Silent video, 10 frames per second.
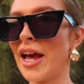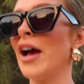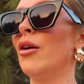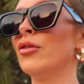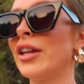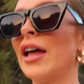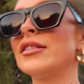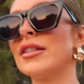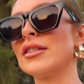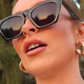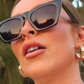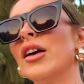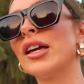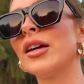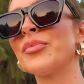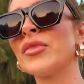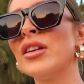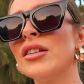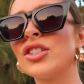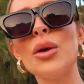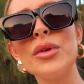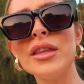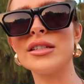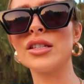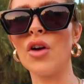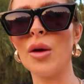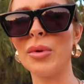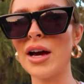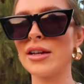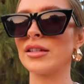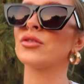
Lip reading: down, and Andy's like, don't think this is the right place.